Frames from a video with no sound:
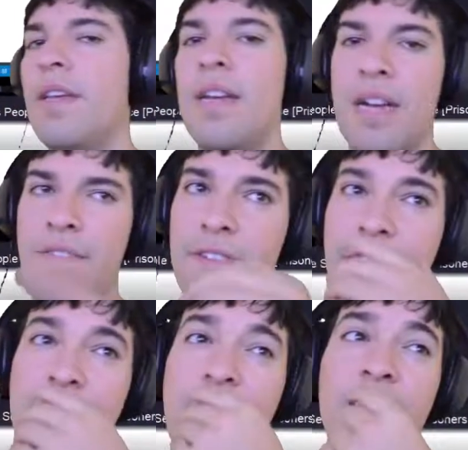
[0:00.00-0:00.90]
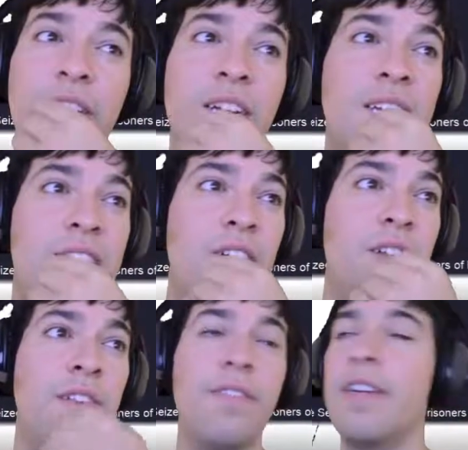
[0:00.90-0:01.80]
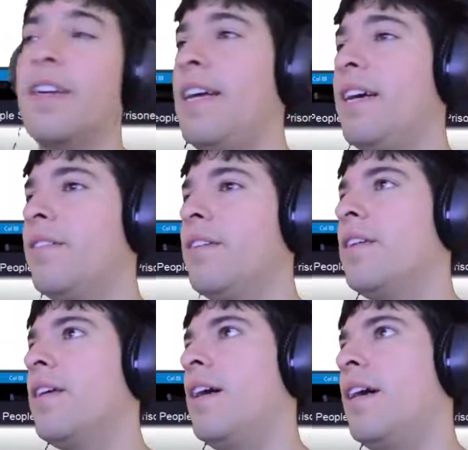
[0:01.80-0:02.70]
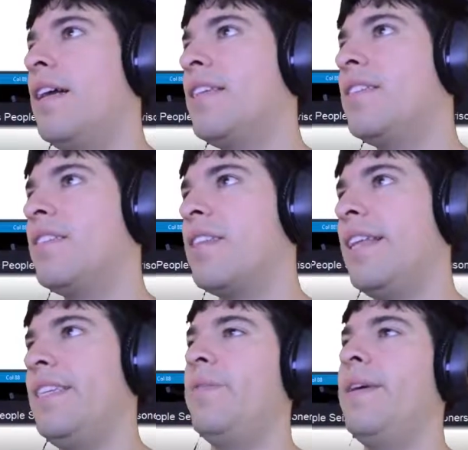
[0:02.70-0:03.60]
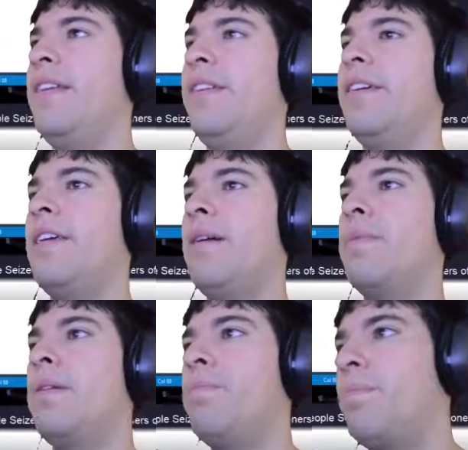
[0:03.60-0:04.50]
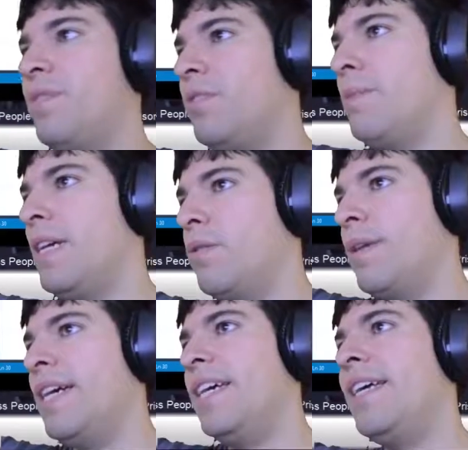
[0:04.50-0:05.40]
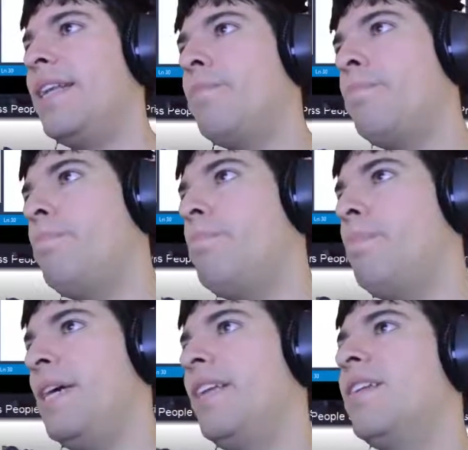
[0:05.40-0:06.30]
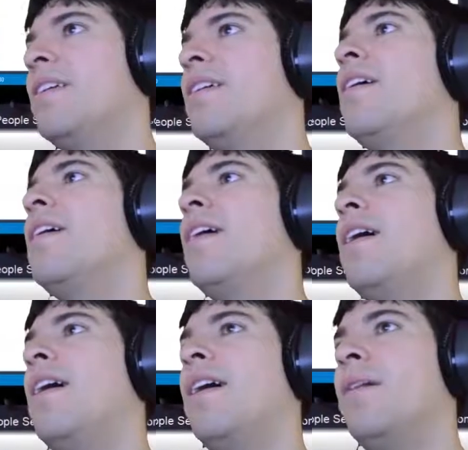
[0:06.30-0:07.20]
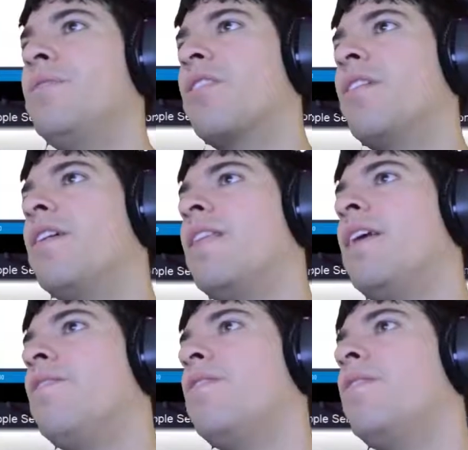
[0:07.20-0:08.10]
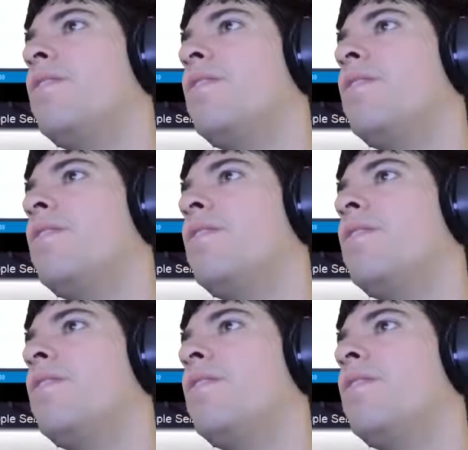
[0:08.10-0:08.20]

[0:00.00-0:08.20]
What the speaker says: I'll figure it out though. I'll totally figure it out. This is just a lazy way to do it. I'm gonna do a better way in a bit. So current level.